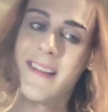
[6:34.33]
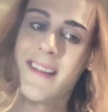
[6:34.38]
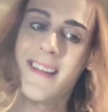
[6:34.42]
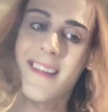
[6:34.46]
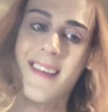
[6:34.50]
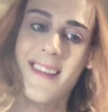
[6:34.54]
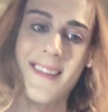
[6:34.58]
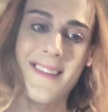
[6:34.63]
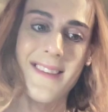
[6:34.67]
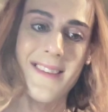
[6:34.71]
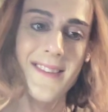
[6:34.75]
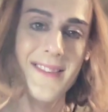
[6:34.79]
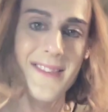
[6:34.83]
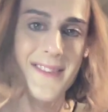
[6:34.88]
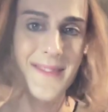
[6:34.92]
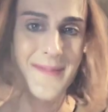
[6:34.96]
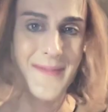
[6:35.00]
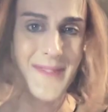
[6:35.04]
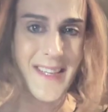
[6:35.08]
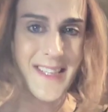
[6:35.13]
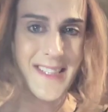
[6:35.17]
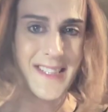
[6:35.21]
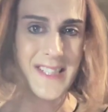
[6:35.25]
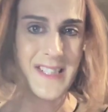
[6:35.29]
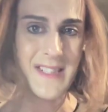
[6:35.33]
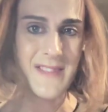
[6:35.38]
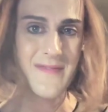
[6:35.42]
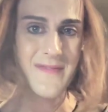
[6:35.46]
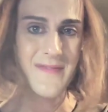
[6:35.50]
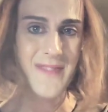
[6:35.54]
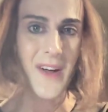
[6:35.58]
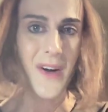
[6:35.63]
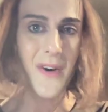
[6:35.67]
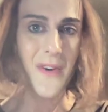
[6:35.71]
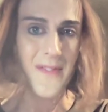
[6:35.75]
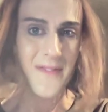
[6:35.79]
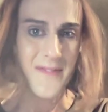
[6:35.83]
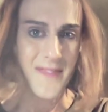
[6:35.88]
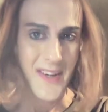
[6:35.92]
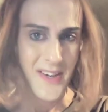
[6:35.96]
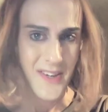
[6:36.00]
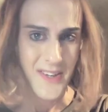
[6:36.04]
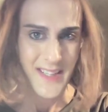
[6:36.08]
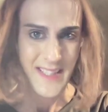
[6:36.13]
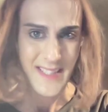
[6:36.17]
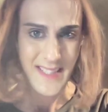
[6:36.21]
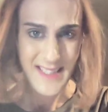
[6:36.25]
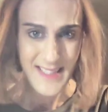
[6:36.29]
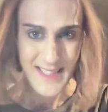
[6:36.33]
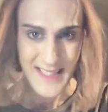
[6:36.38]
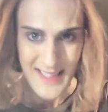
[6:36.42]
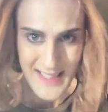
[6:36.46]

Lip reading: and it just felt very